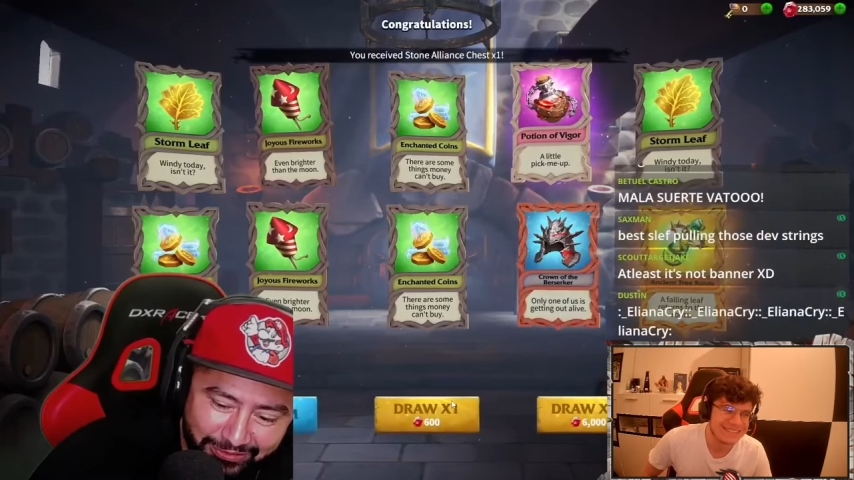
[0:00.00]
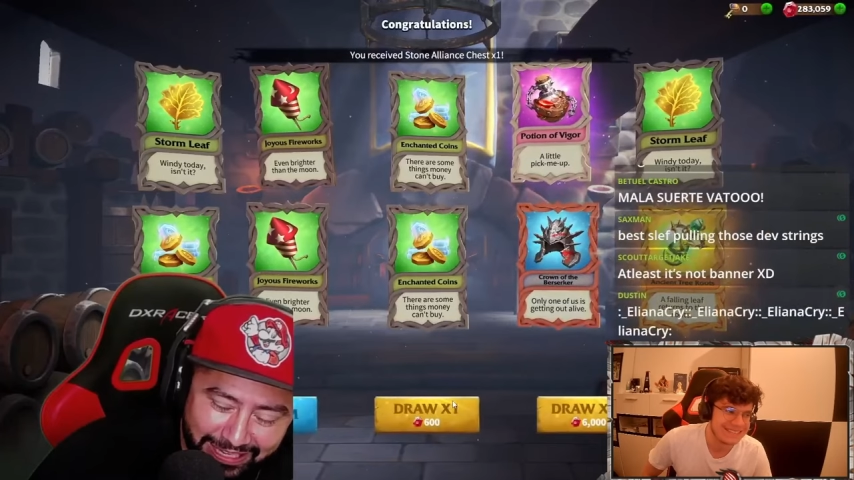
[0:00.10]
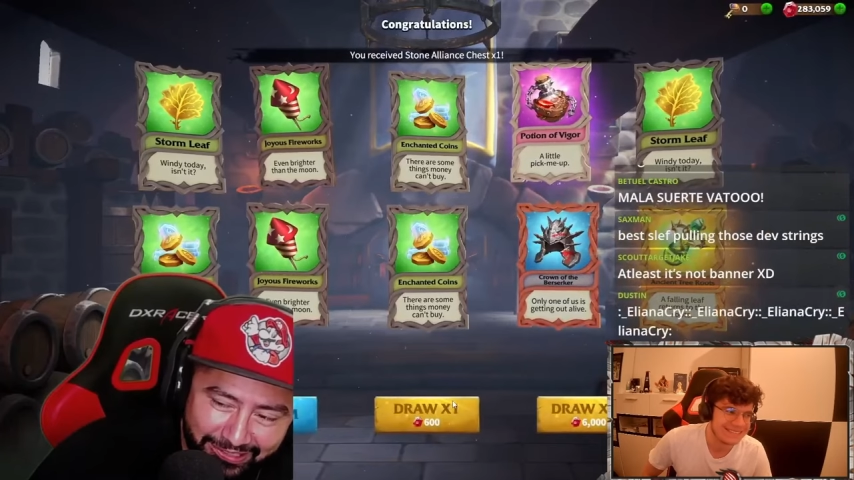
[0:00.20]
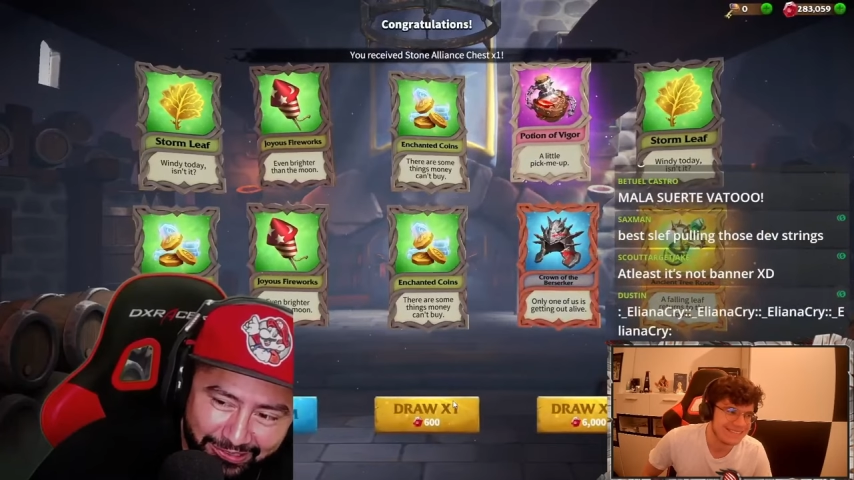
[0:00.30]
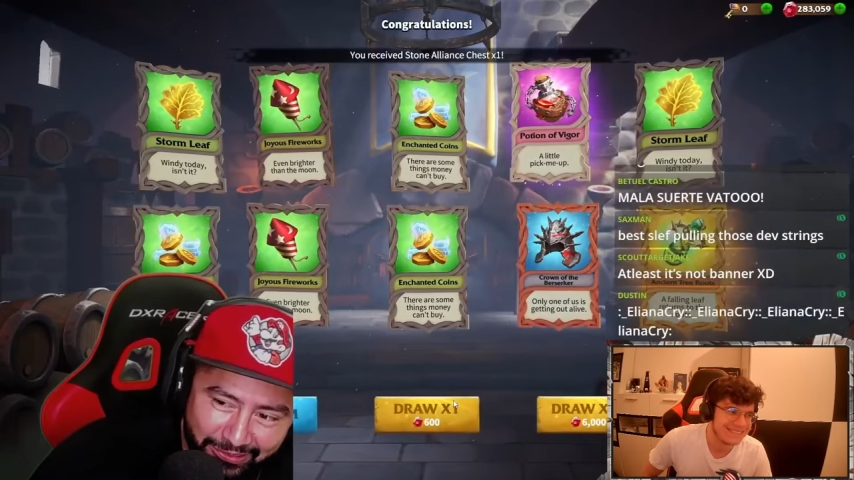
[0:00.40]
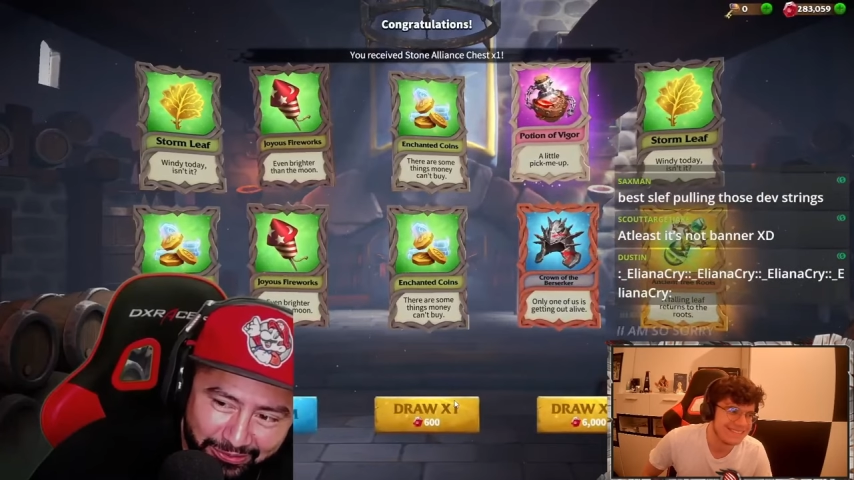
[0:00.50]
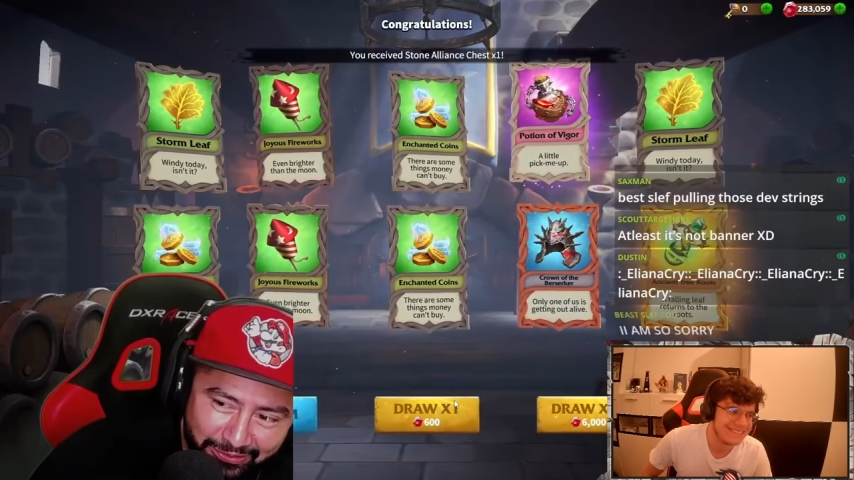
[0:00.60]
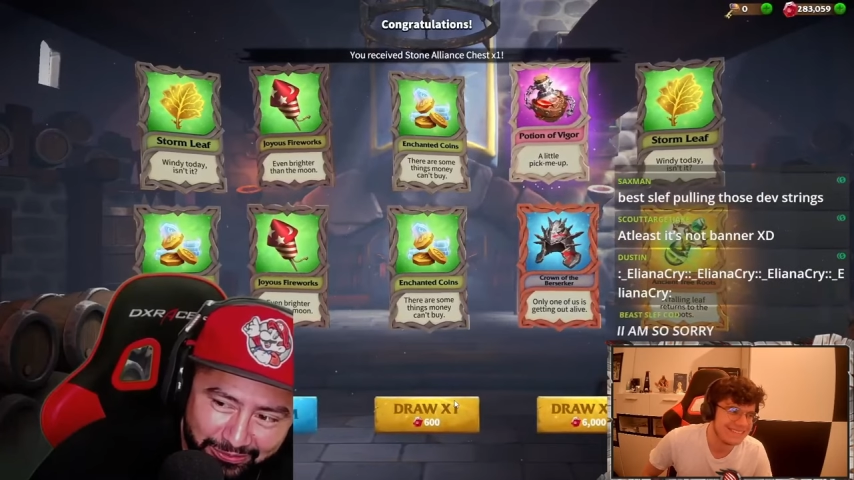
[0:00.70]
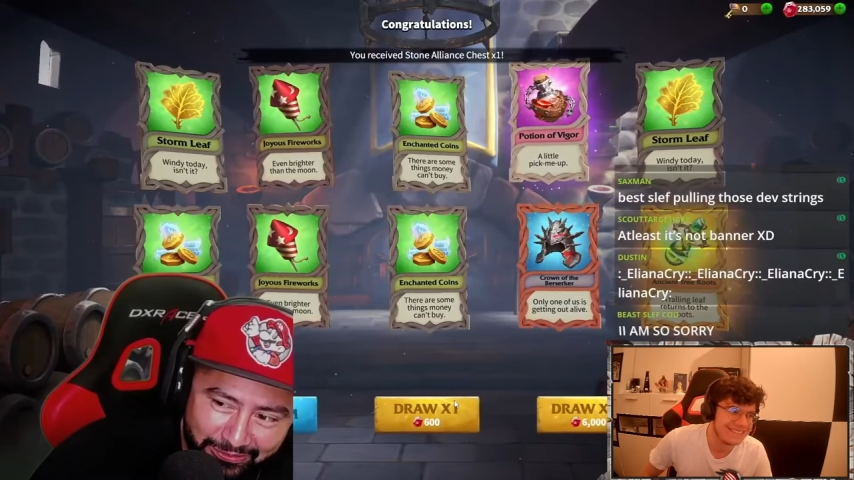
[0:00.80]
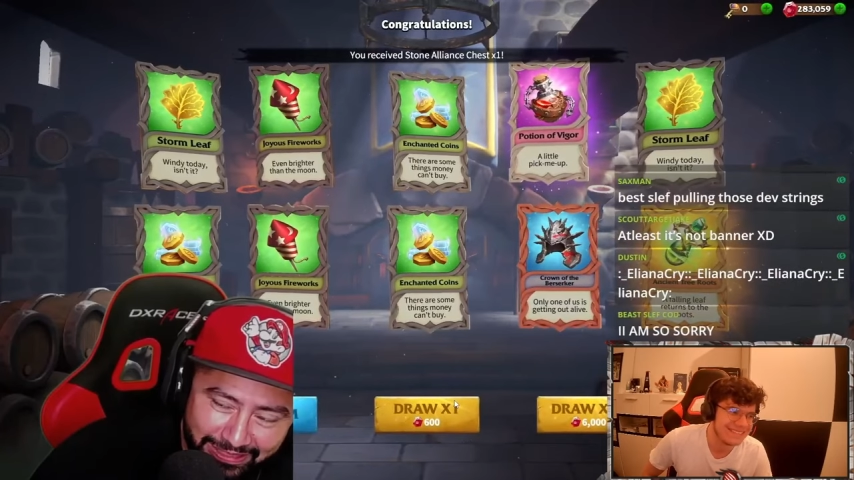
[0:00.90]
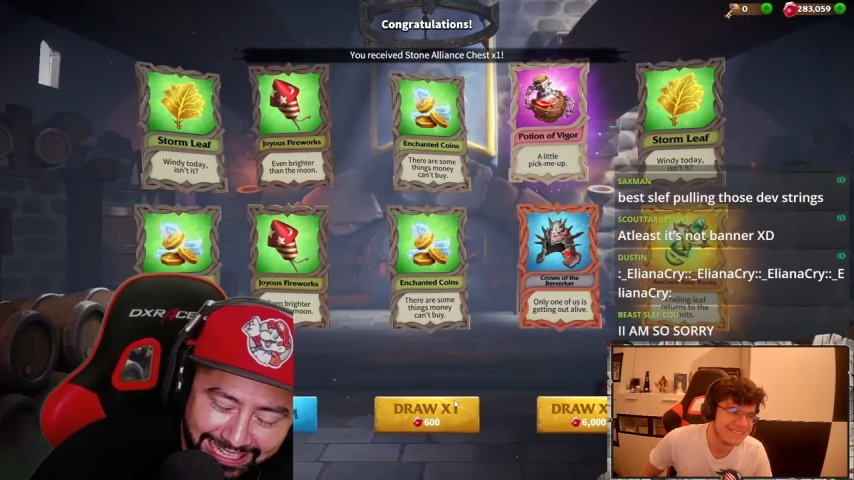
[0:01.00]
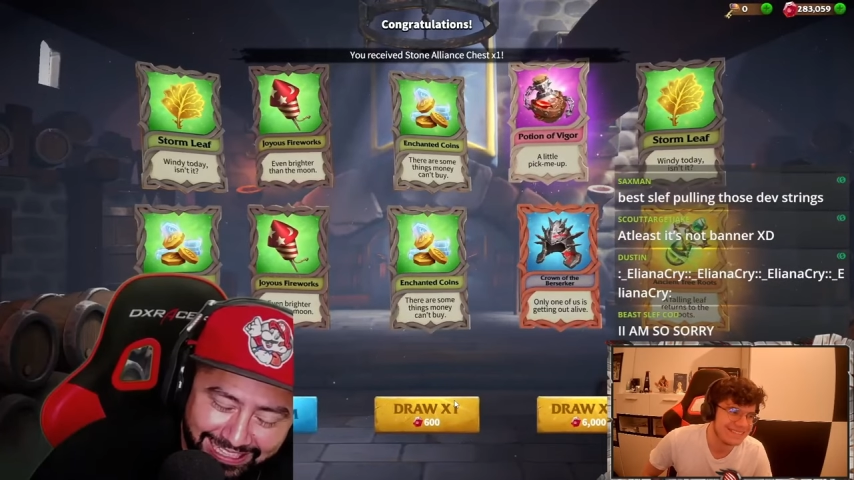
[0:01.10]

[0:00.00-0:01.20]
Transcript: I mm. know, I